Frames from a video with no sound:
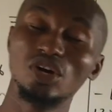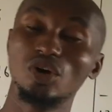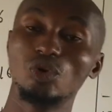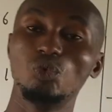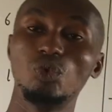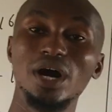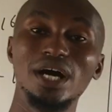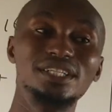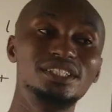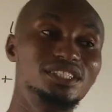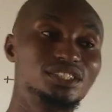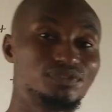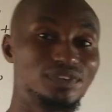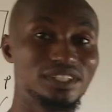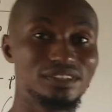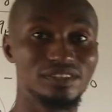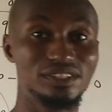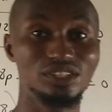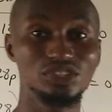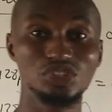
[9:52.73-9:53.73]
1 is
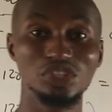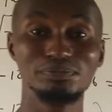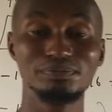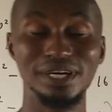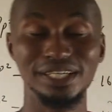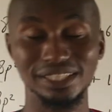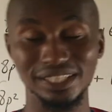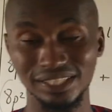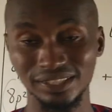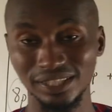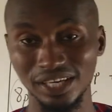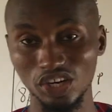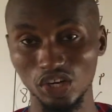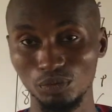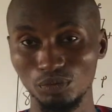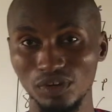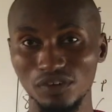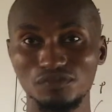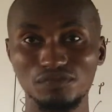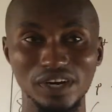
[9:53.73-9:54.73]
factorization by taking out
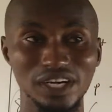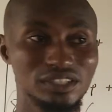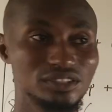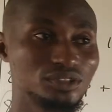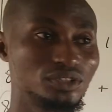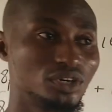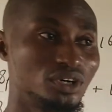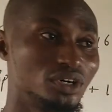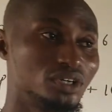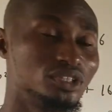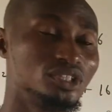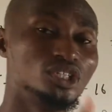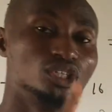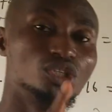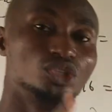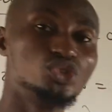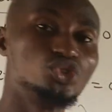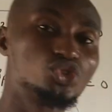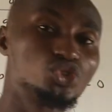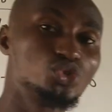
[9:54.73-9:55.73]
common factor.
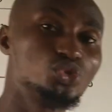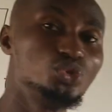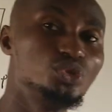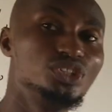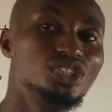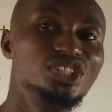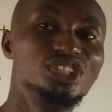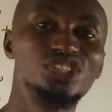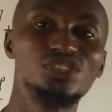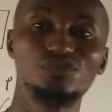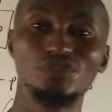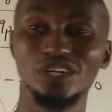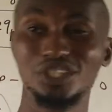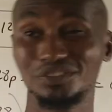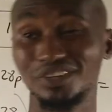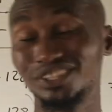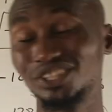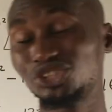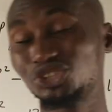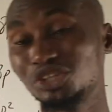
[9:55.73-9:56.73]
2 is
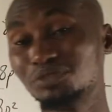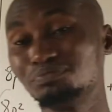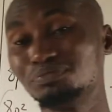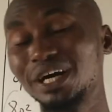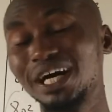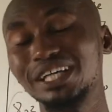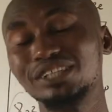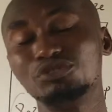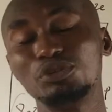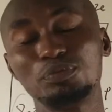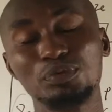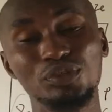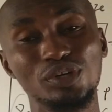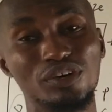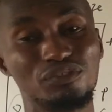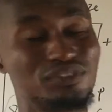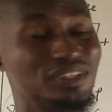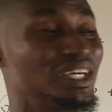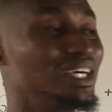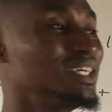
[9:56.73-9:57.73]
factorization by grouping
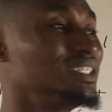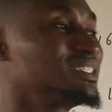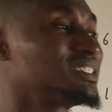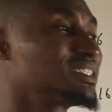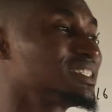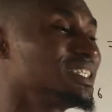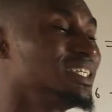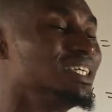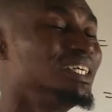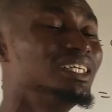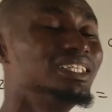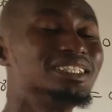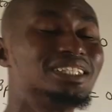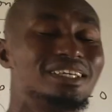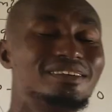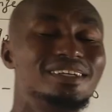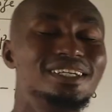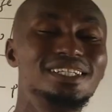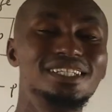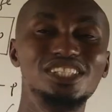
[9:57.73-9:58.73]
of terms.
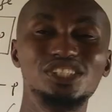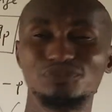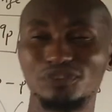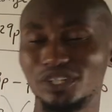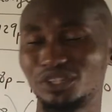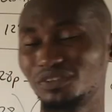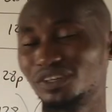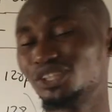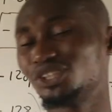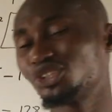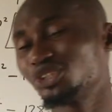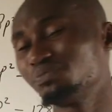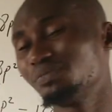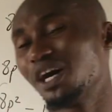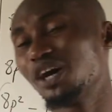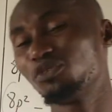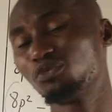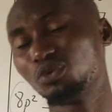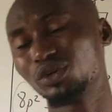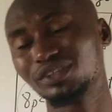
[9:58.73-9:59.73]
3 is factorization
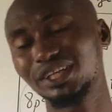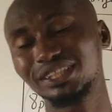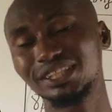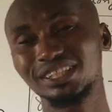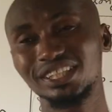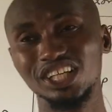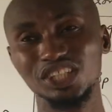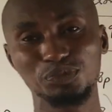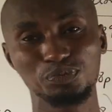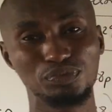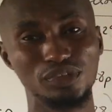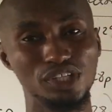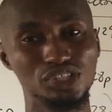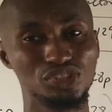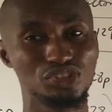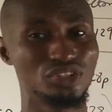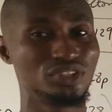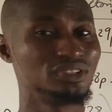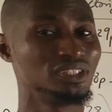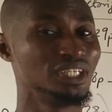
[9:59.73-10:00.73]
by quadratic
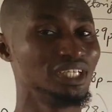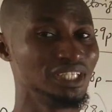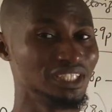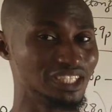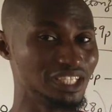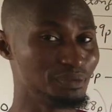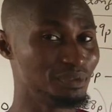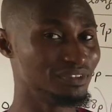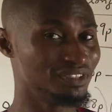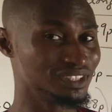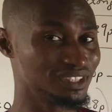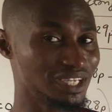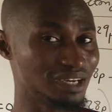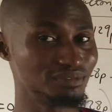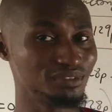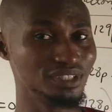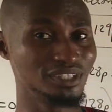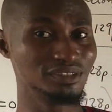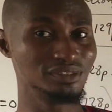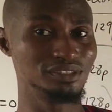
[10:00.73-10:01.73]
expression. Let me
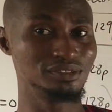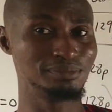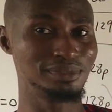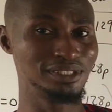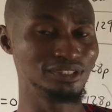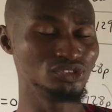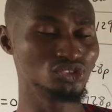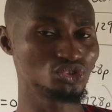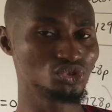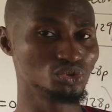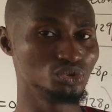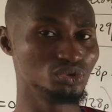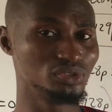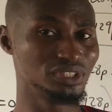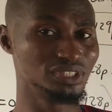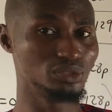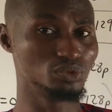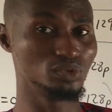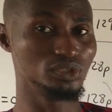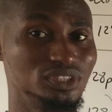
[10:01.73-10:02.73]
reserve the remaining 2
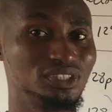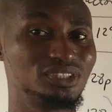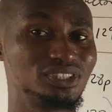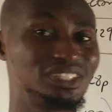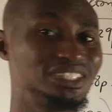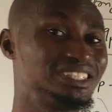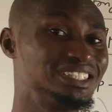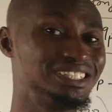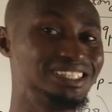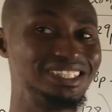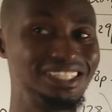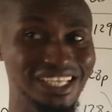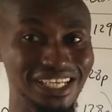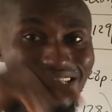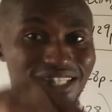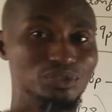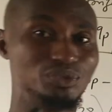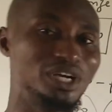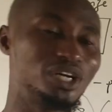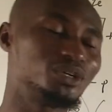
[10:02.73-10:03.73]
till the
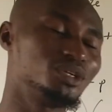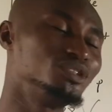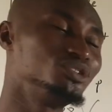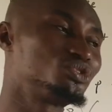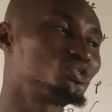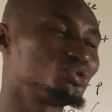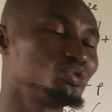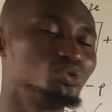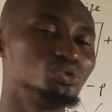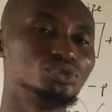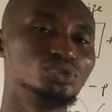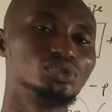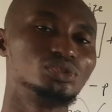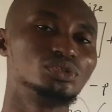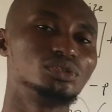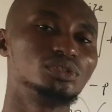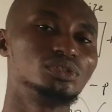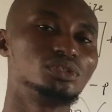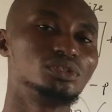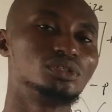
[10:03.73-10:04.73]
day we are going to
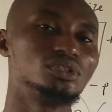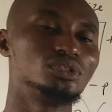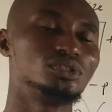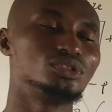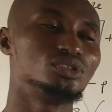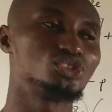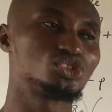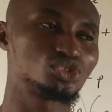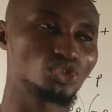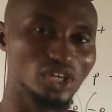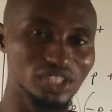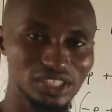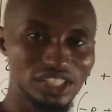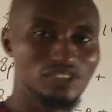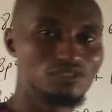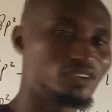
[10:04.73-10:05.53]
study